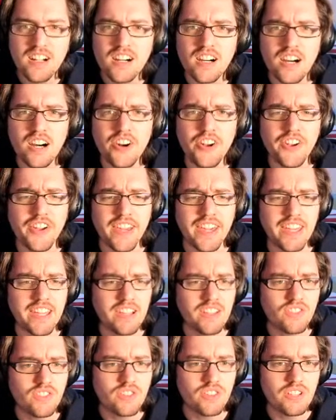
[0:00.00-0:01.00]
Okay,
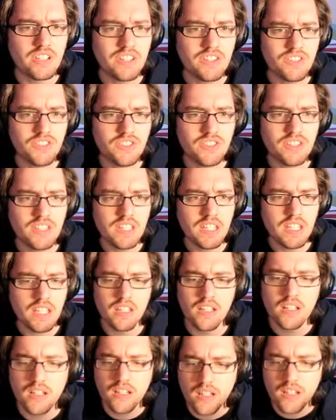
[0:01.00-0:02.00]
so let's see.
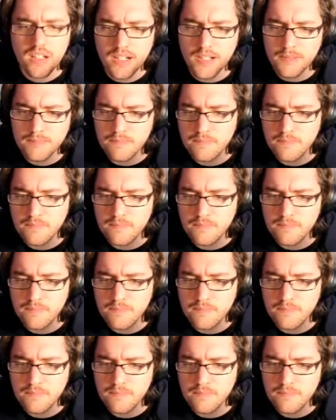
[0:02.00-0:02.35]
All